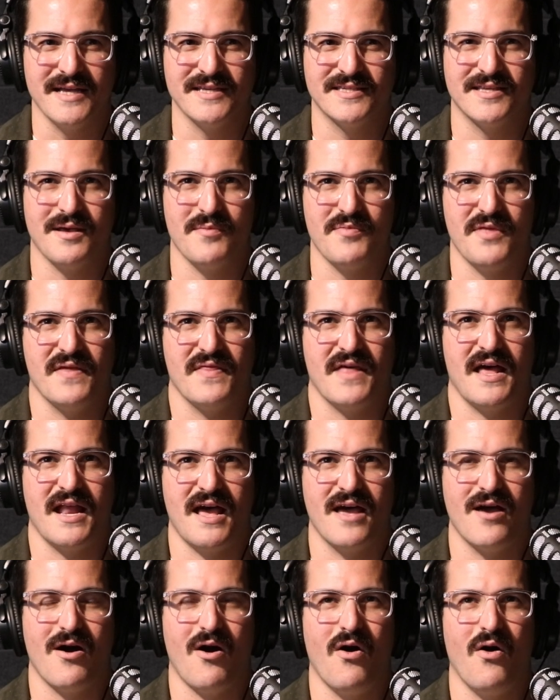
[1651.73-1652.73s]
something that
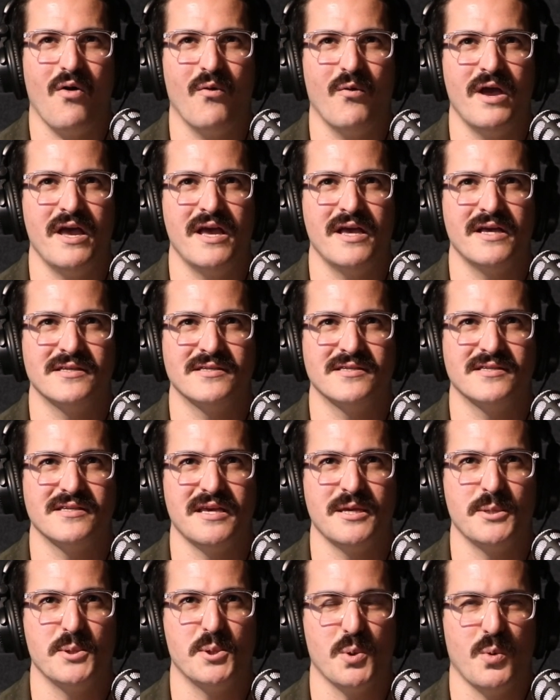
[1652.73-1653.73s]
I always
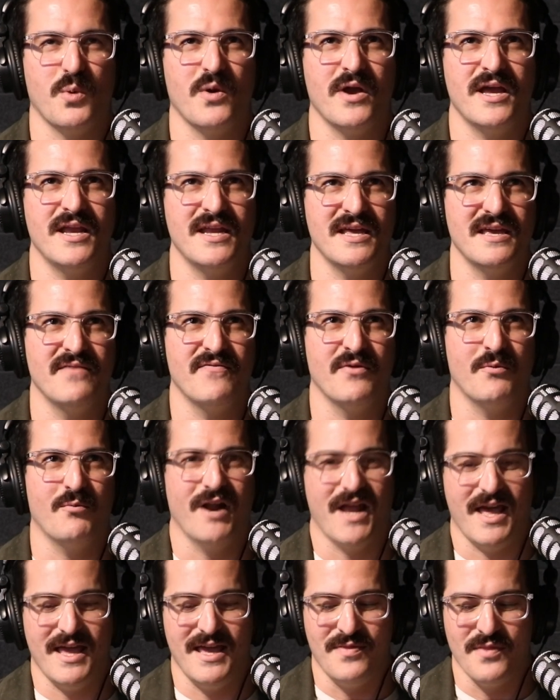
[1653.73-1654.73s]
enjoyed, even when
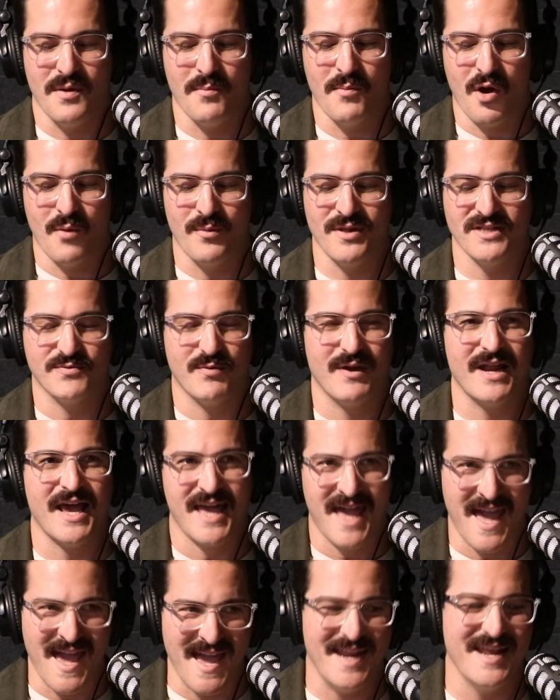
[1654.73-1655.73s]
in the moments when I
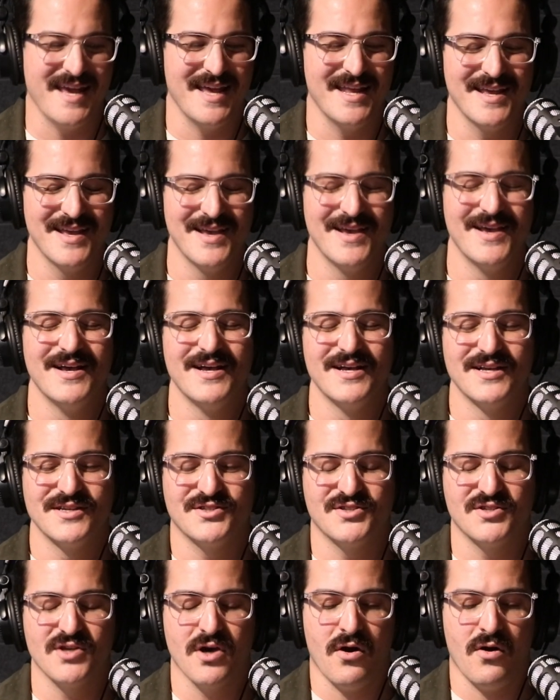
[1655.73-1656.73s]
hate it.
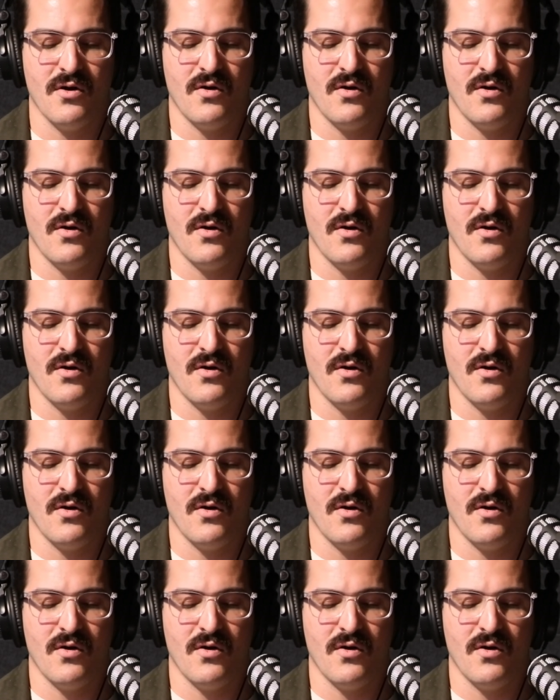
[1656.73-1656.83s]
So